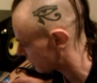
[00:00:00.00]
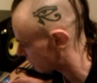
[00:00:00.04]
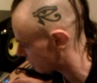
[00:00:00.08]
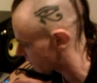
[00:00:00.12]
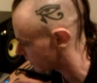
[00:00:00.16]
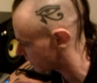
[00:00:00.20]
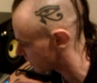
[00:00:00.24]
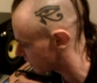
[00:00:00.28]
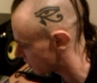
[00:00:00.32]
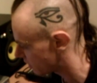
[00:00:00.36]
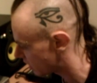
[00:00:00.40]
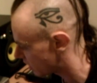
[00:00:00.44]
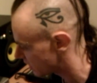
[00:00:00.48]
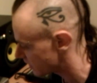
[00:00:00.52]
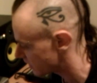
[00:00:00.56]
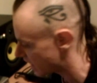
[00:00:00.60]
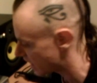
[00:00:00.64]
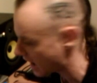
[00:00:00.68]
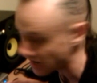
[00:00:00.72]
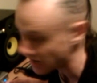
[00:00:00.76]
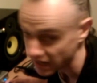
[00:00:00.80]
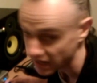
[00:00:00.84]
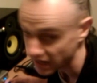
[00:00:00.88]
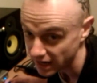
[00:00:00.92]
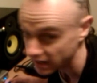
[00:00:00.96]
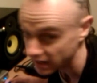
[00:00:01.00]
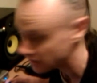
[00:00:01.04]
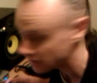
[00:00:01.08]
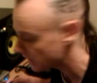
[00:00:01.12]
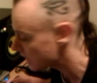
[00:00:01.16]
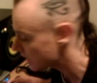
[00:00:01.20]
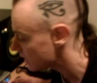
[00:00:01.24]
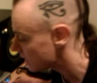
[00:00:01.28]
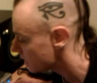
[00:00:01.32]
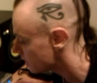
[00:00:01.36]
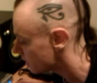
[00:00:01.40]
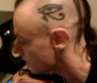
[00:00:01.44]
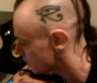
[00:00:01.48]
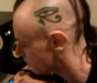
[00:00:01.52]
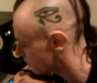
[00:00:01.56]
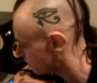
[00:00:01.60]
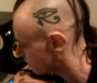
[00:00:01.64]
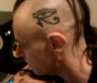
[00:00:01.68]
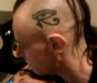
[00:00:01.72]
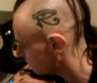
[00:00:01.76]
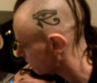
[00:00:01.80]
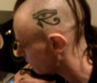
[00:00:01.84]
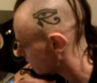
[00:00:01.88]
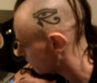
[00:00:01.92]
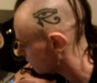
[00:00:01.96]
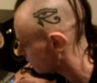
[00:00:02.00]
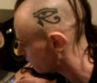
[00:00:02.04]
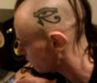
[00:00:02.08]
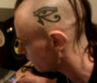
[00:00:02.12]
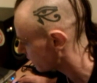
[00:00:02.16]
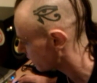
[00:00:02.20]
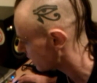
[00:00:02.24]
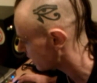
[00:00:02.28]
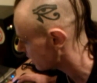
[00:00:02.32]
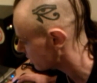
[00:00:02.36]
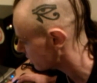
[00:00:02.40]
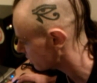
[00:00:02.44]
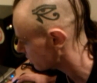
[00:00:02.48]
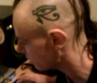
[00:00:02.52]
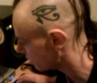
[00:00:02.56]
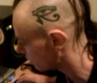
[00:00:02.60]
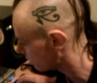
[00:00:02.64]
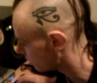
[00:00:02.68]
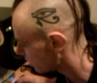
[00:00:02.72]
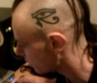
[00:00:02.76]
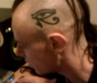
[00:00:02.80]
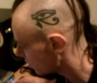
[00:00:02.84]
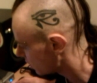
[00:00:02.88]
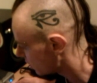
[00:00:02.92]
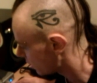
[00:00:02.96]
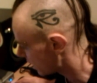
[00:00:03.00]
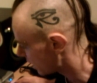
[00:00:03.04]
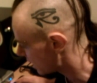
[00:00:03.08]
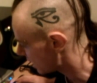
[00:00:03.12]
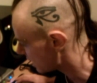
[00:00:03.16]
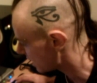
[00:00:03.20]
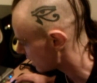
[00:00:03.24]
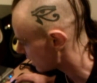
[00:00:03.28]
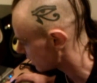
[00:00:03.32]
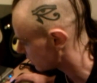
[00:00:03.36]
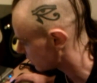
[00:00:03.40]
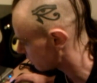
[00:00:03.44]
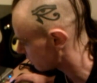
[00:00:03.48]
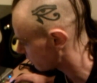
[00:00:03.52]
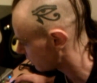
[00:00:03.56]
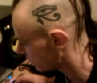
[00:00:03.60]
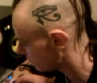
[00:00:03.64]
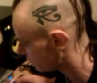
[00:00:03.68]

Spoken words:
sound really nice. A and E is really, really good for kicks. The E gets a